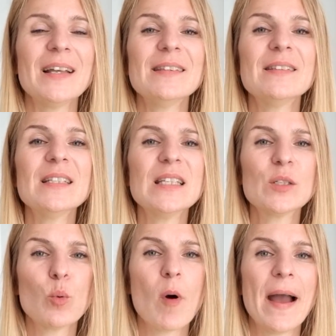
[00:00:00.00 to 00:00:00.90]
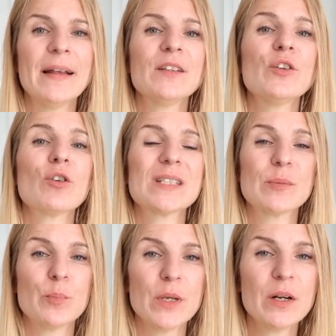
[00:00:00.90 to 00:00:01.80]
this is when your
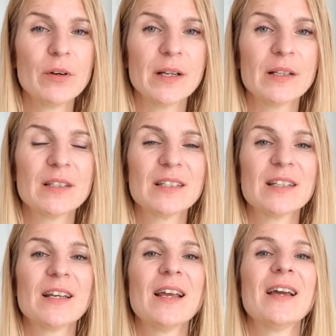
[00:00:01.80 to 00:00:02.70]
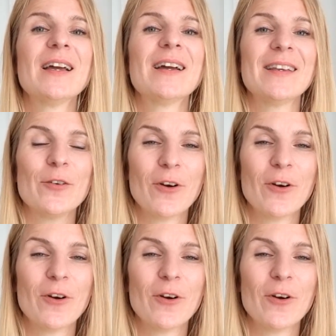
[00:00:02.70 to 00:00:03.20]
spirit, your